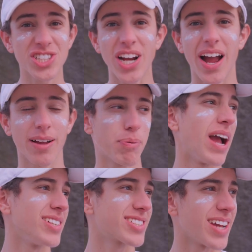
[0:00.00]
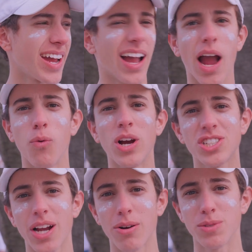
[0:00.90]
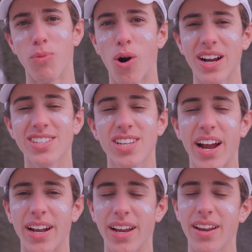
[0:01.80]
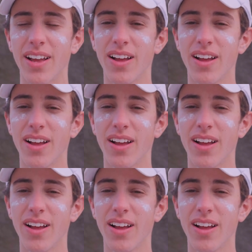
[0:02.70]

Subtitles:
Penn State, I wish I was more excited